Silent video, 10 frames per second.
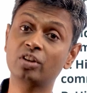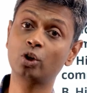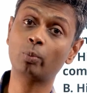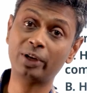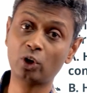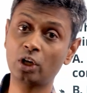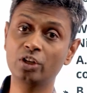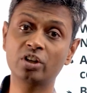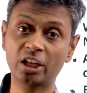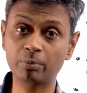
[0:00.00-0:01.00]
and domain
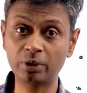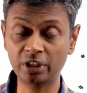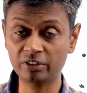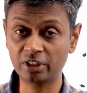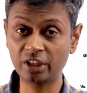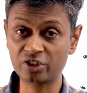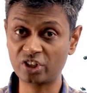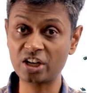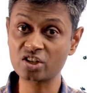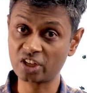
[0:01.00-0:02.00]
knowledge and expertise and
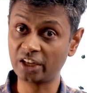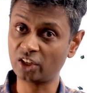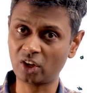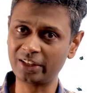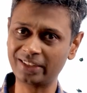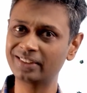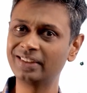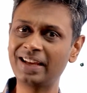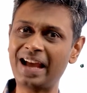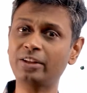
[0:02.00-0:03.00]
industry insight and all that.
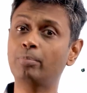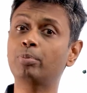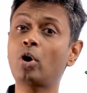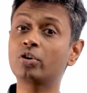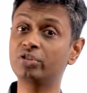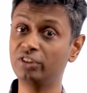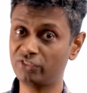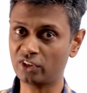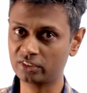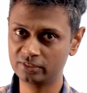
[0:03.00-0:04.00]
As a proxy
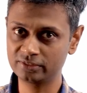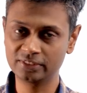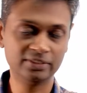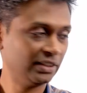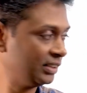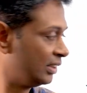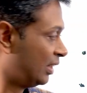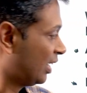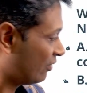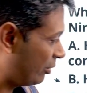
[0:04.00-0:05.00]
for
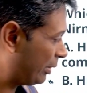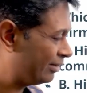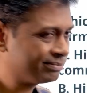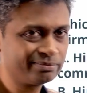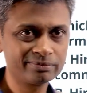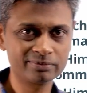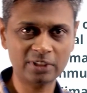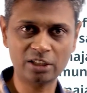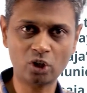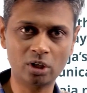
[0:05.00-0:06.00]
women,
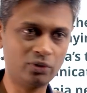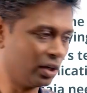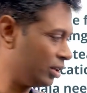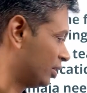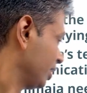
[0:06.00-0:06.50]
uncalled for,